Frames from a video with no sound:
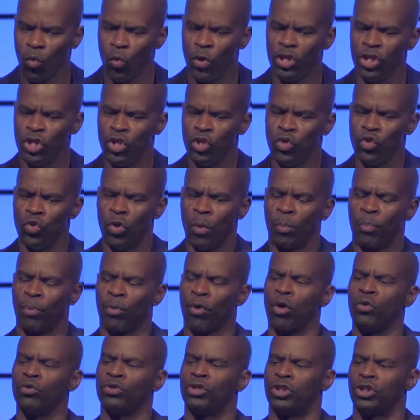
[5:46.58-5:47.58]
when you
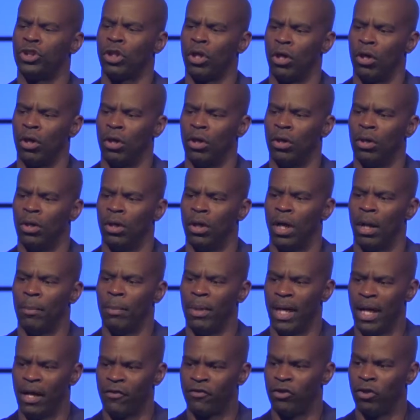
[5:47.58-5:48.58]
approached her, I
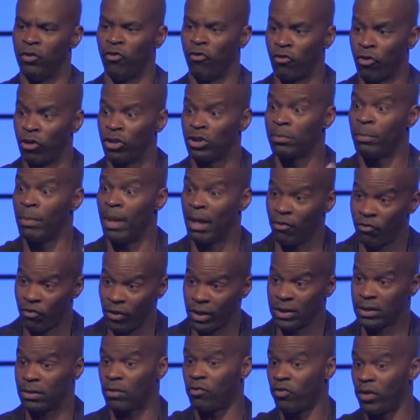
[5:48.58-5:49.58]
mean, after you first met
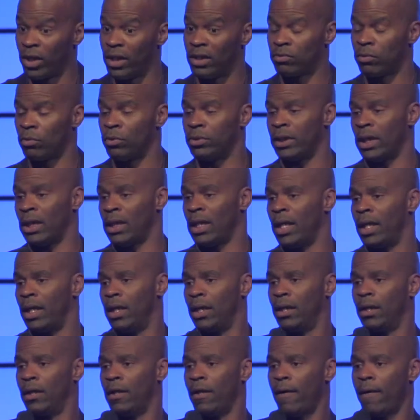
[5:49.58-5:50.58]
face to face, what was that
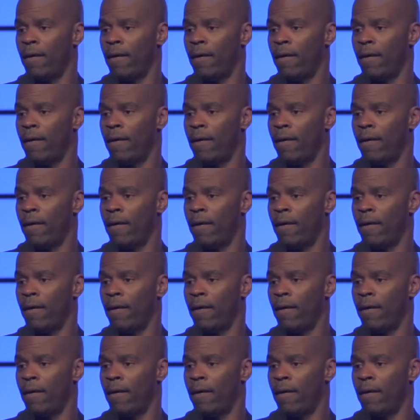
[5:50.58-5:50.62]
like?